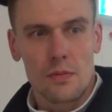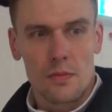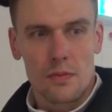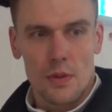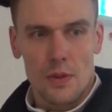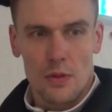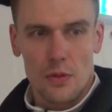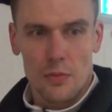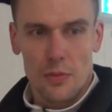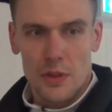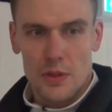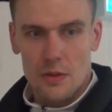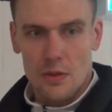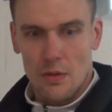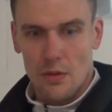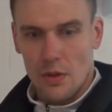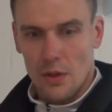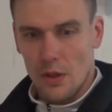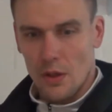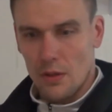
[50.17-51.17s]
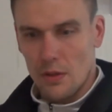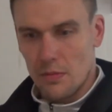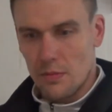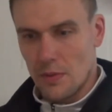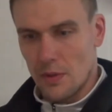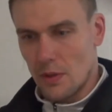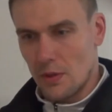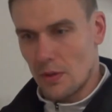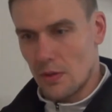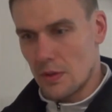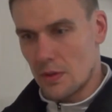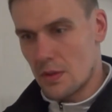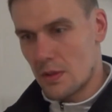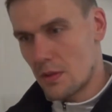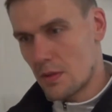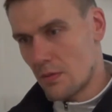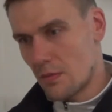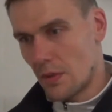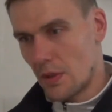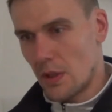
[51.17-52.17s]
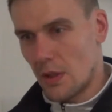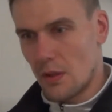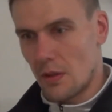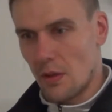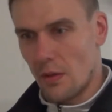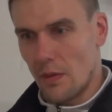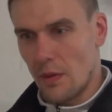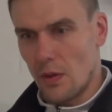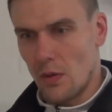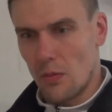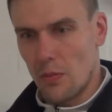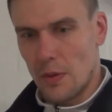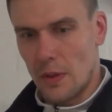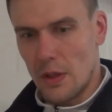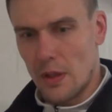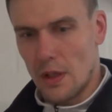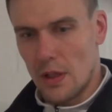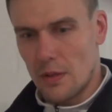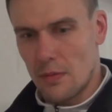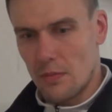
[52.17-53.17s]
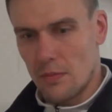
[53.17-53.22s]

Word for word: we could be stronger because we need the help a lot.